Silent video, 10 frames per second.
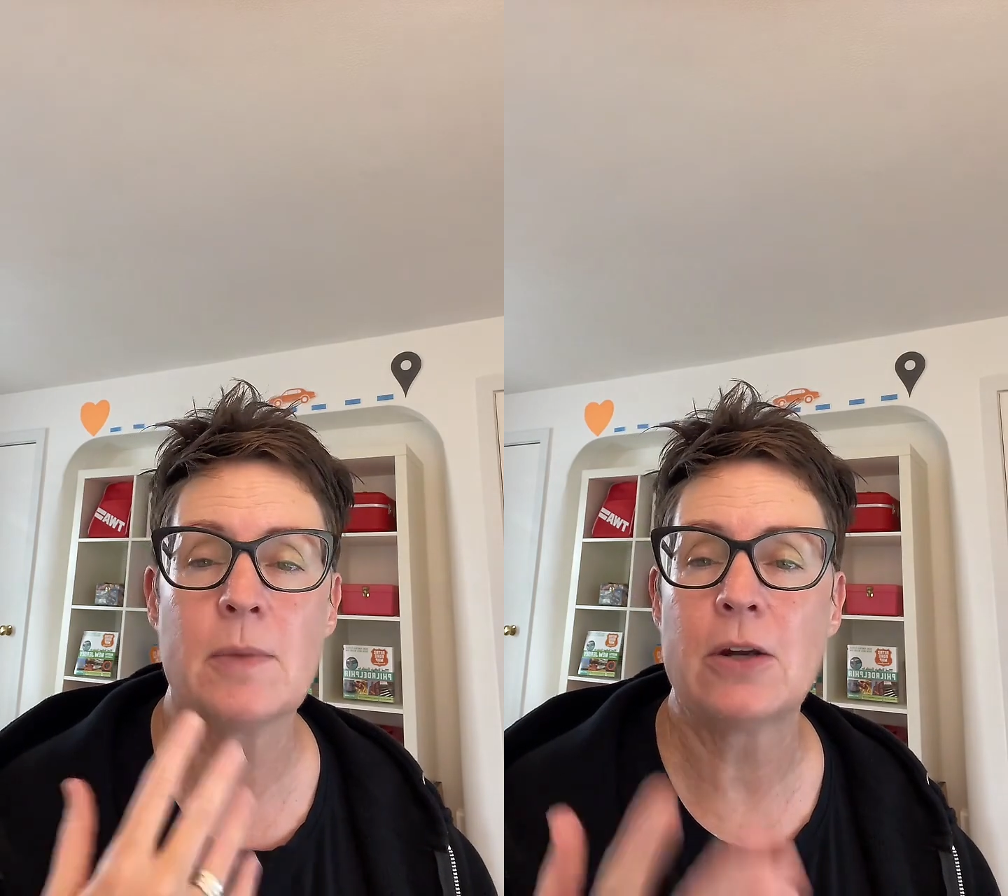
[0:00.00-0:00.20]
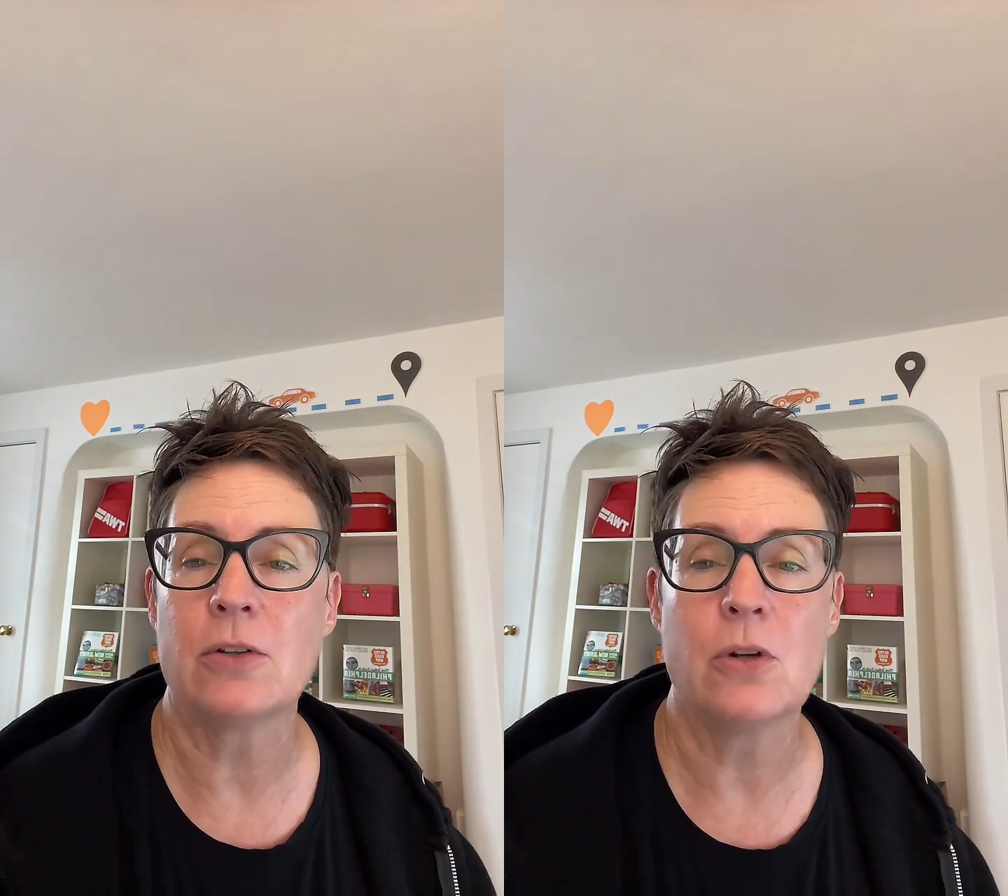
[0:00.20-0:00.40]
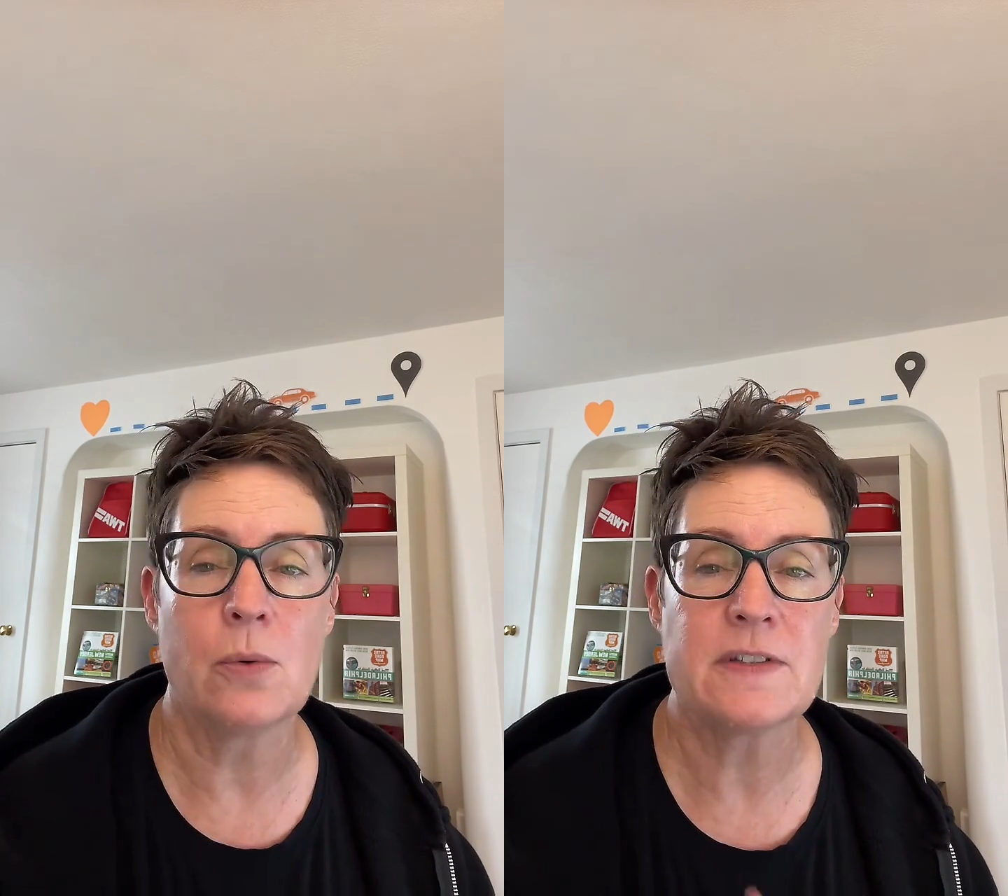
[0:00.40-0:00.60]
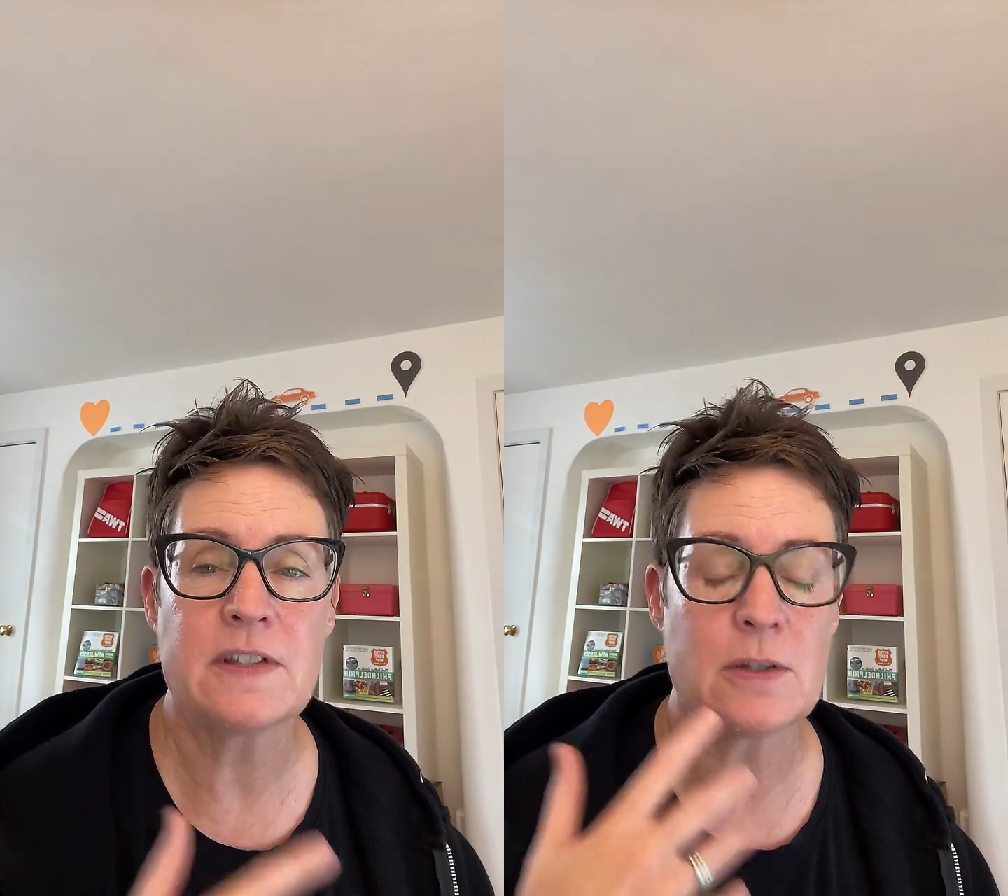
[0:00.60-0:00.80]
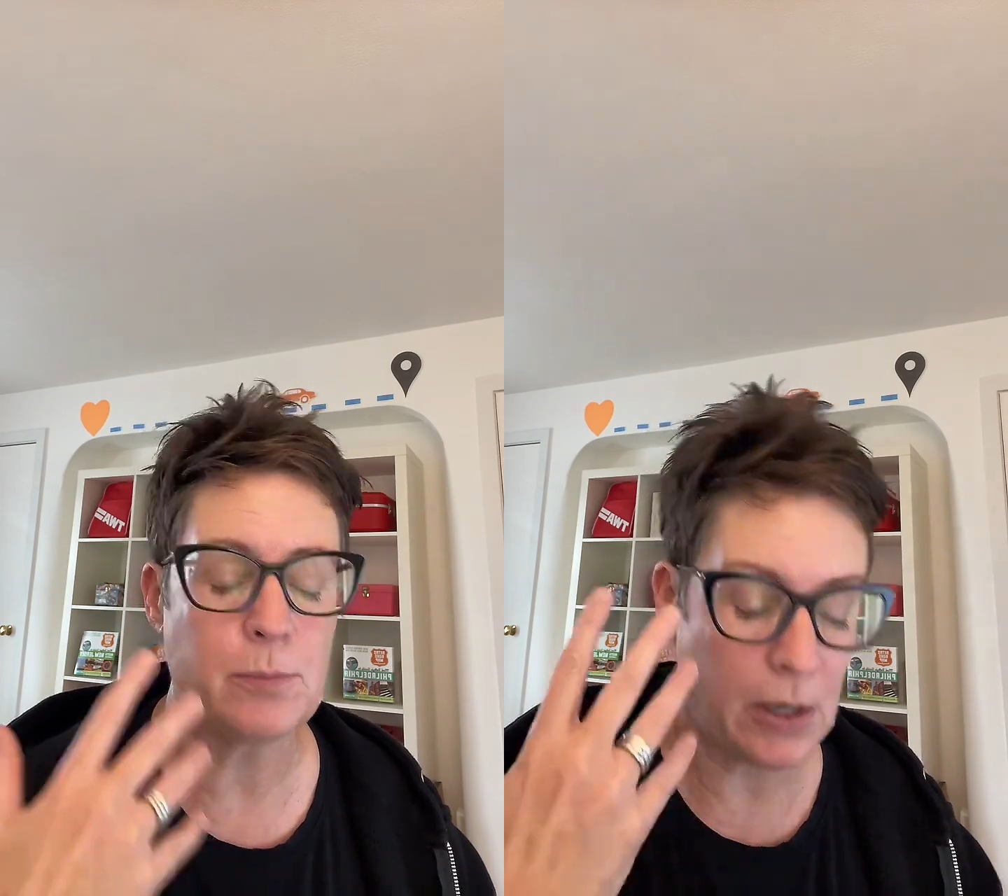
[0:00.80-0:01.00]
matter notice
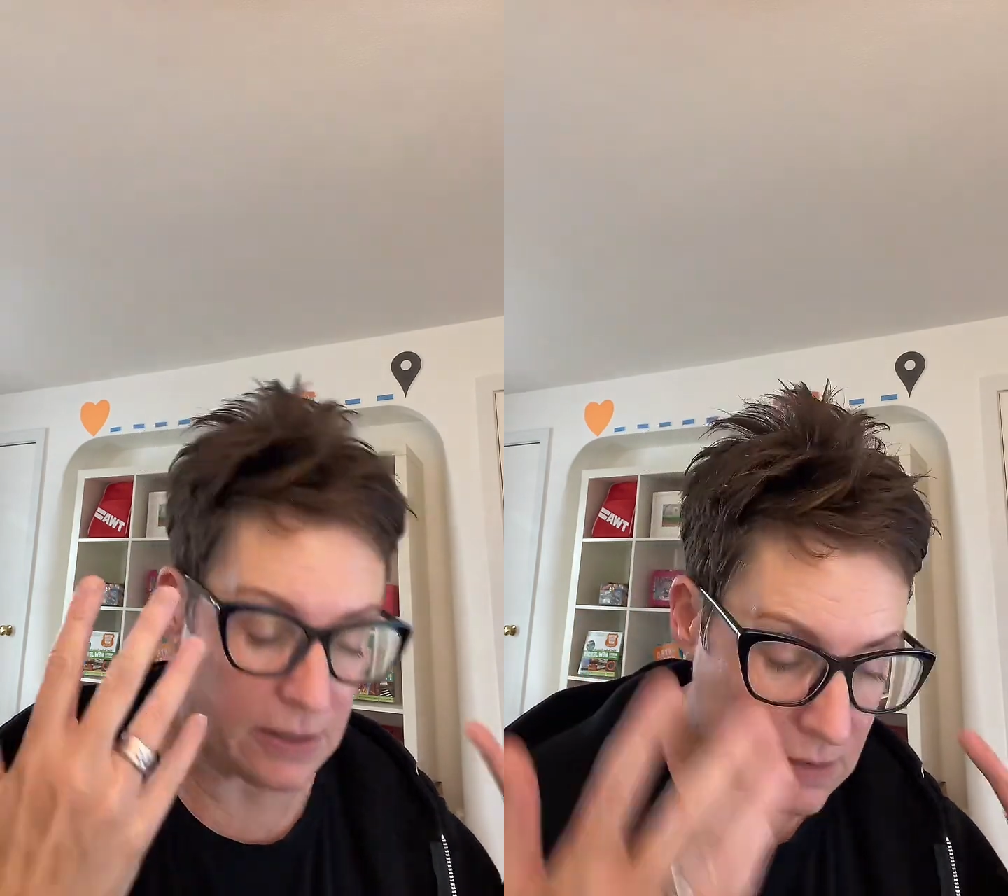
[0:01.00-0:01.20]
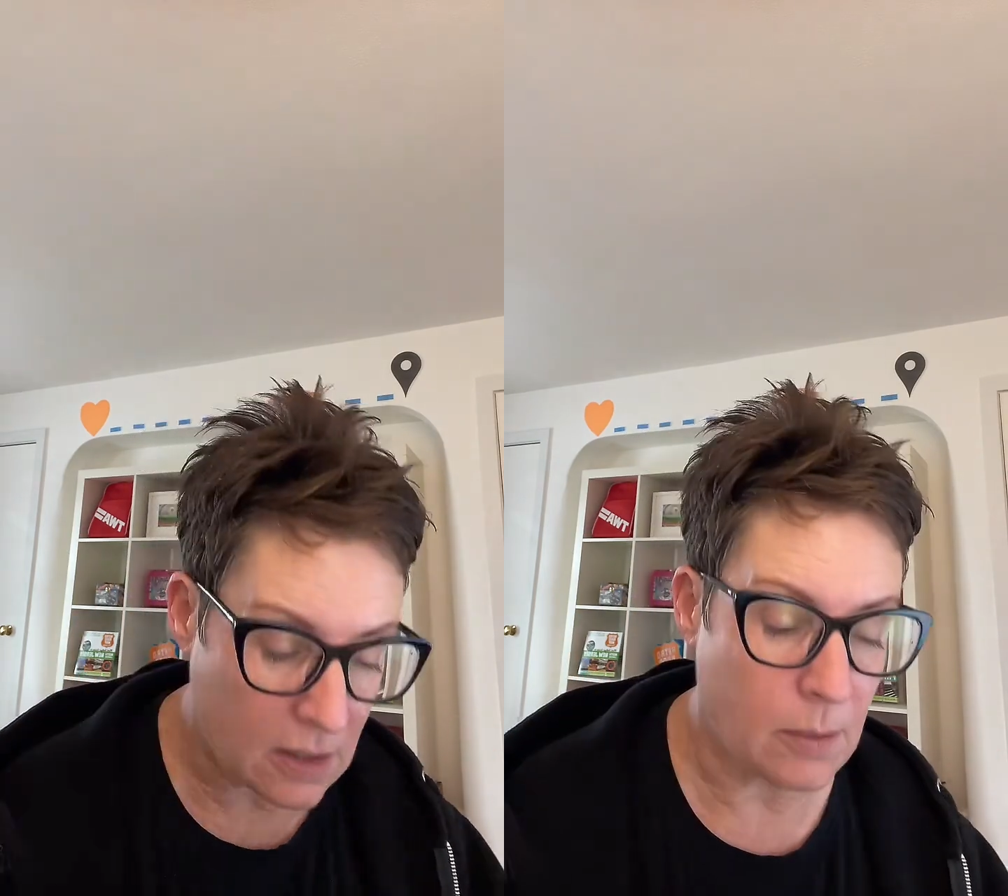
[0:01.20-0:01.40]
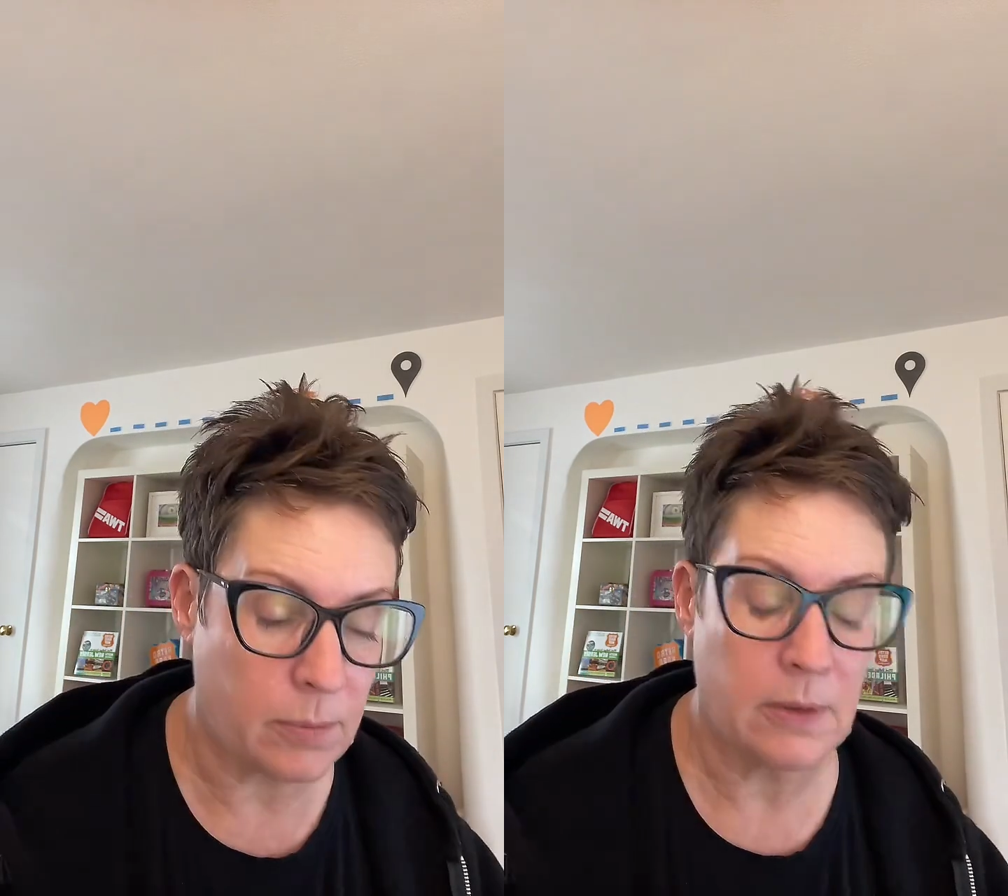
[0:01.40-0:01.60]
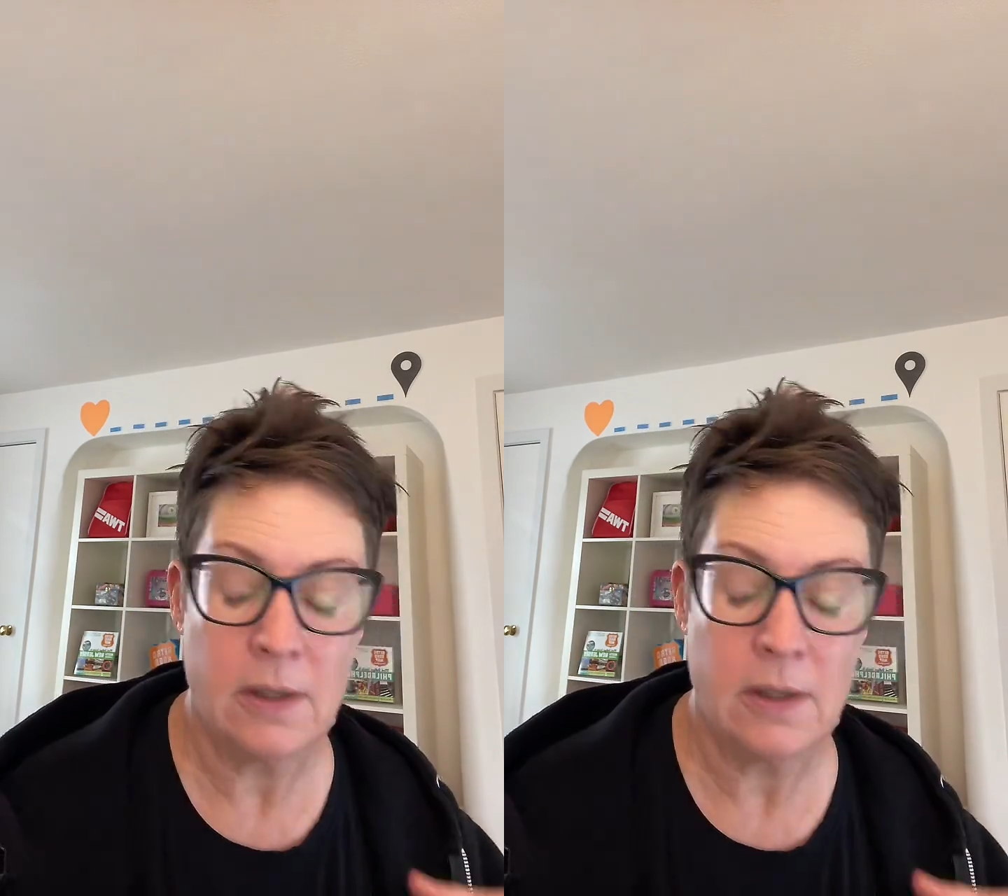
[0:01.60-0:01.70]
it's a brain dump